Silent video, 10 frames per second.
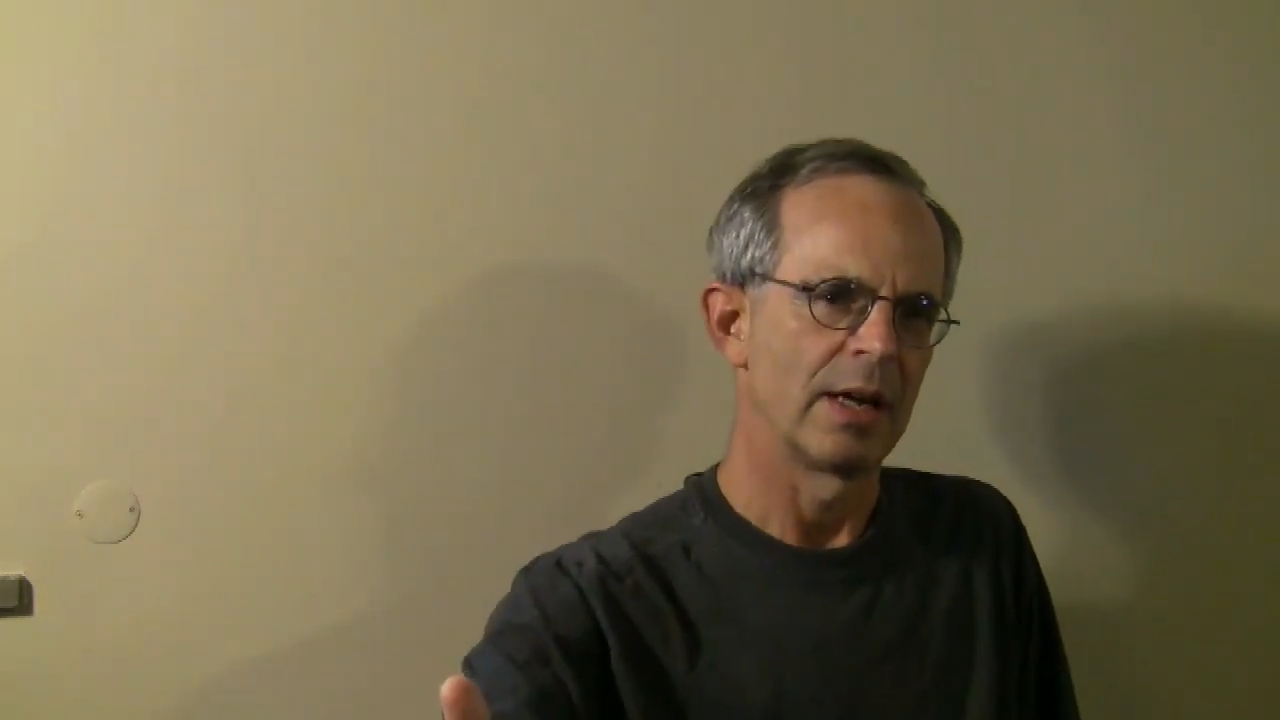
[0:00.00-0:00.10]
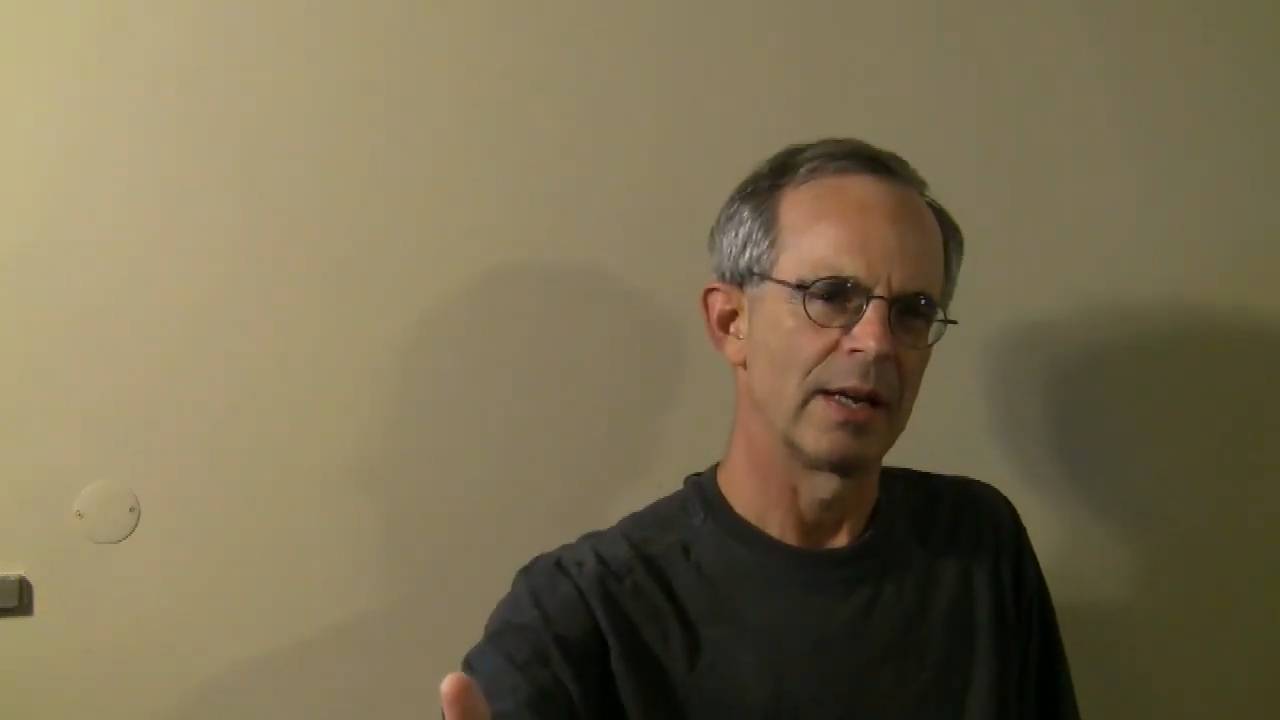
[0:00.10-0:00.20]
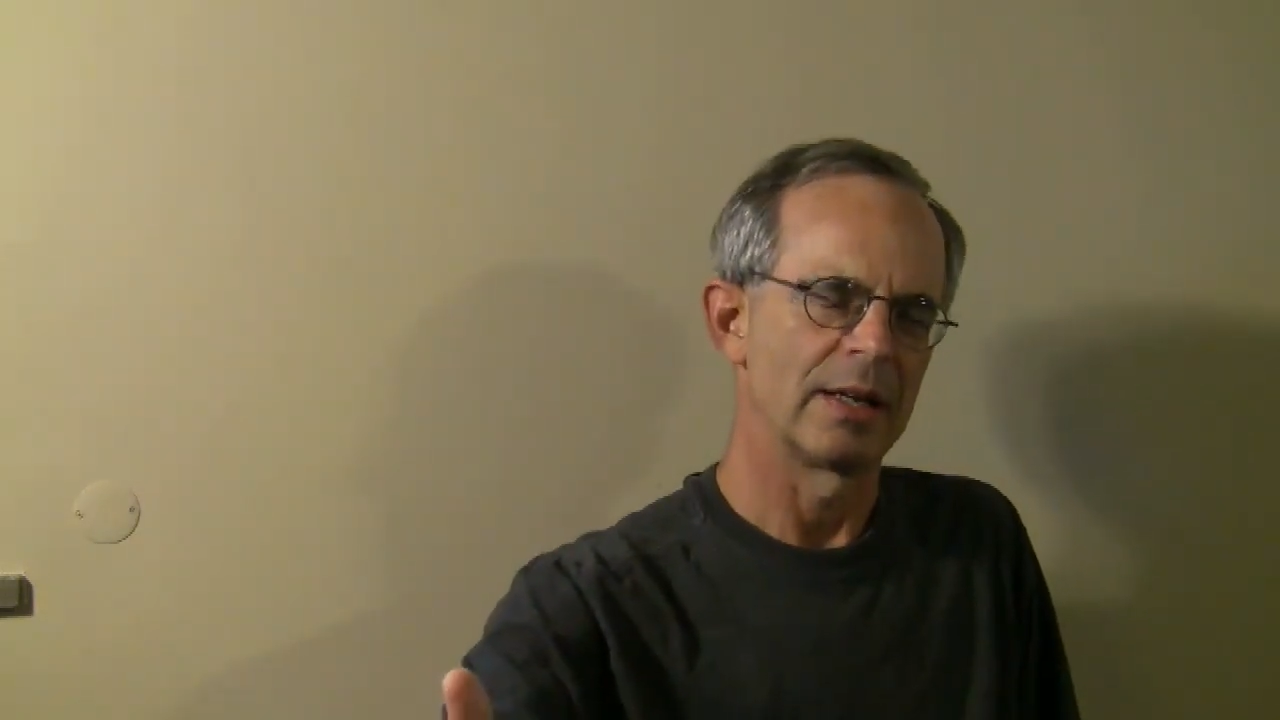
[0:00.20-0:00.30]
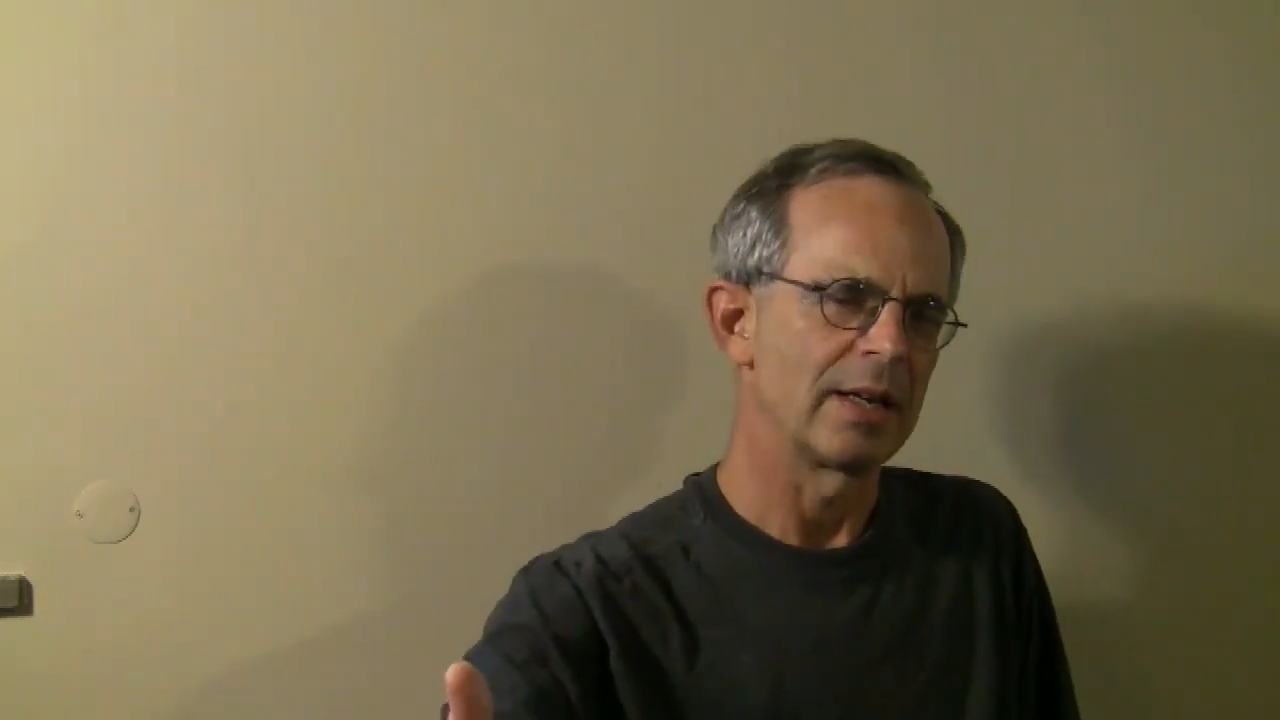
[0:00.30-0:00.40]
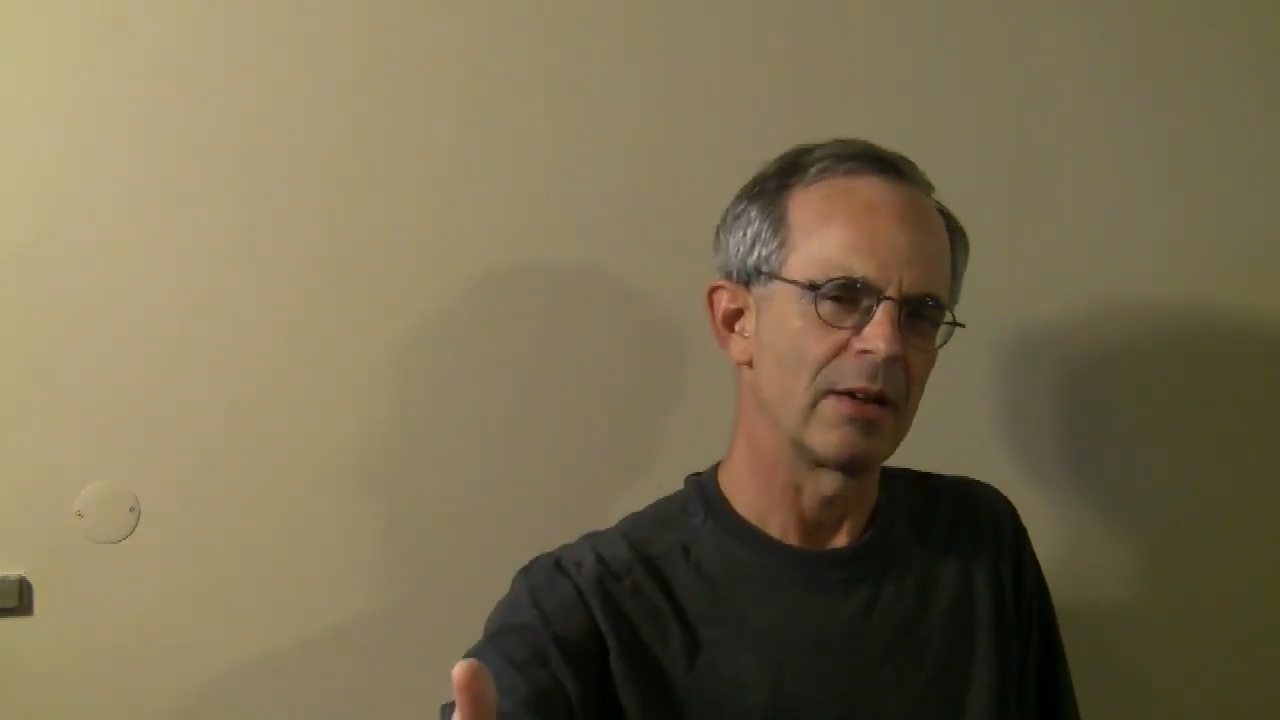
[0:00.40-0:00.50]

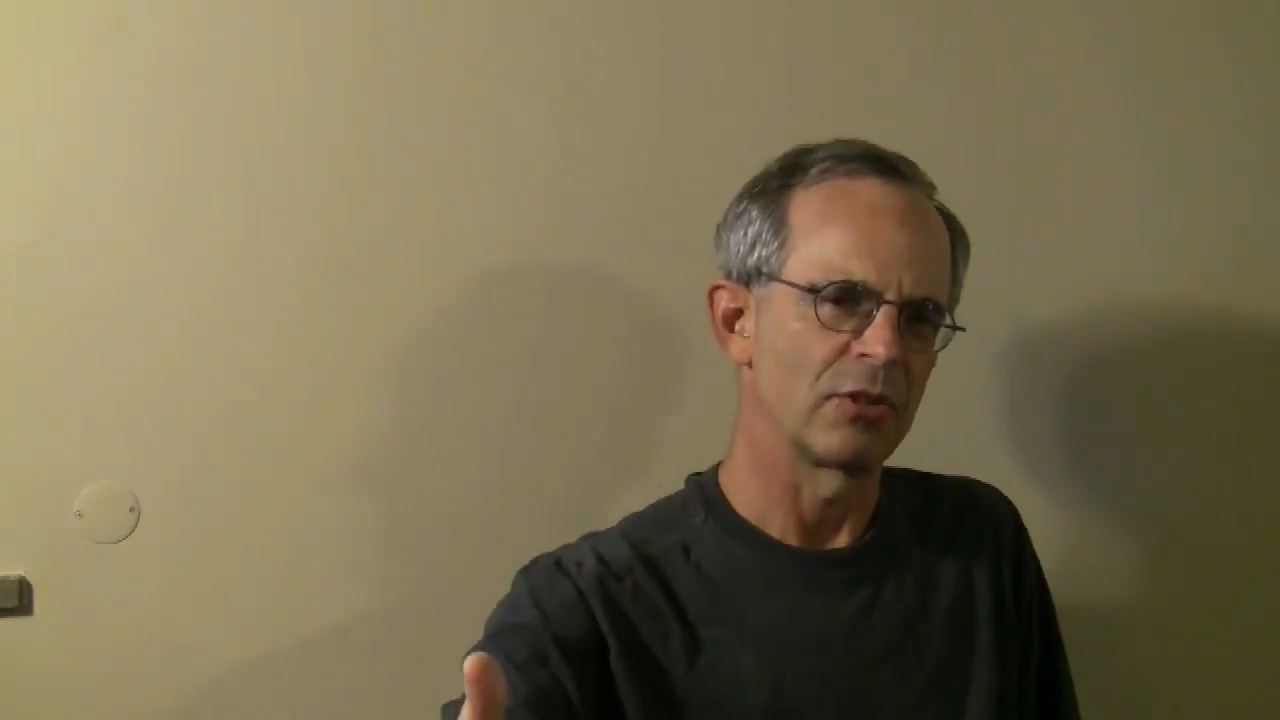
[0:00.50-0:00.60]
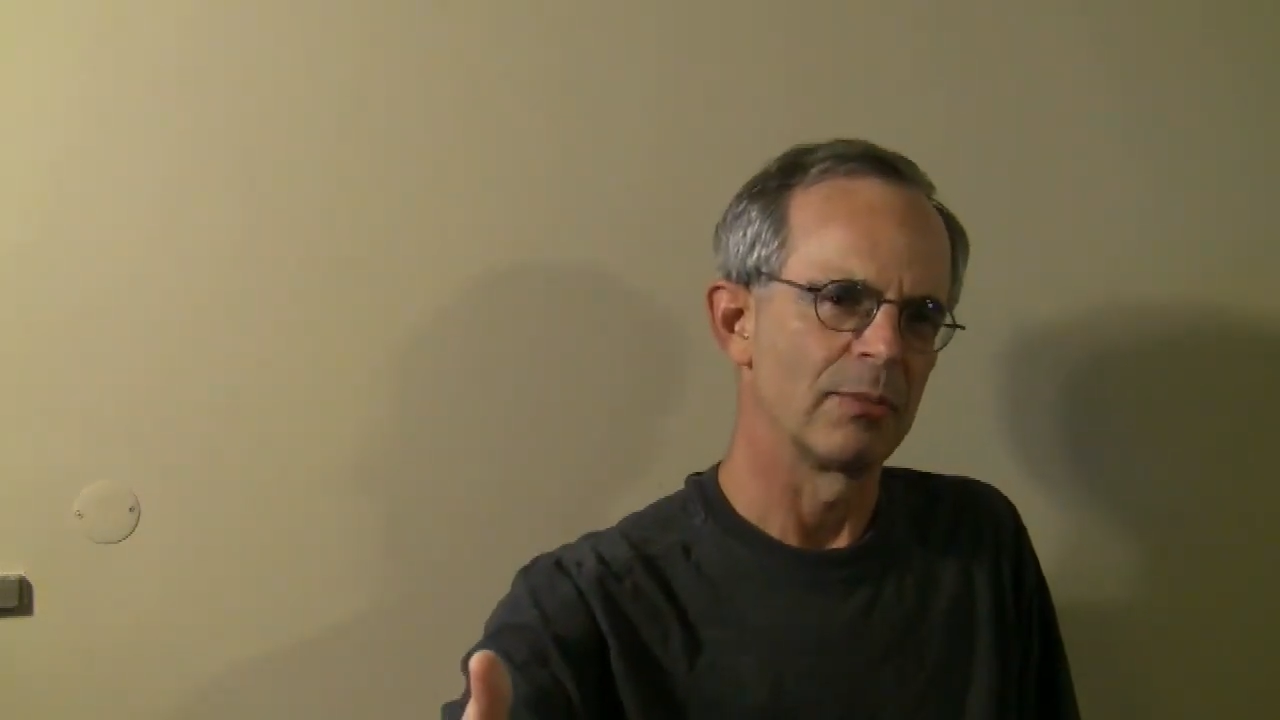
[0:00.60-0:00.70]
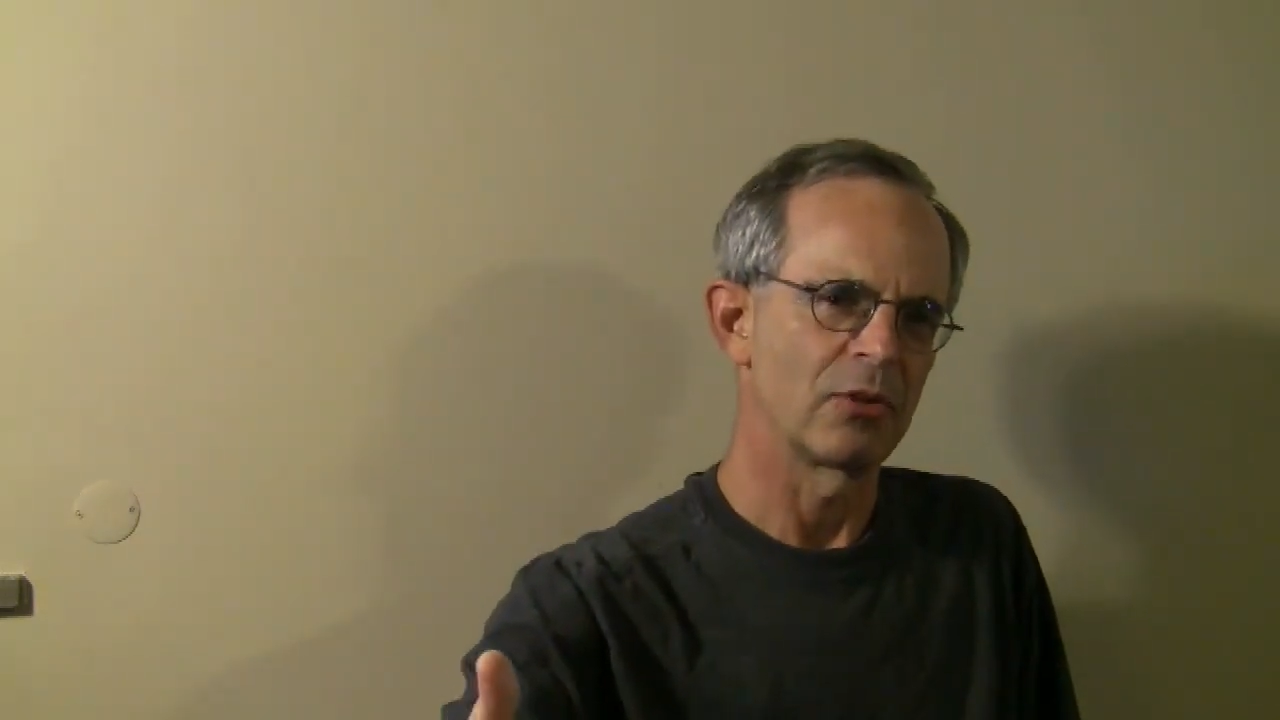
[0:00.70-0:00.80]
And I guess it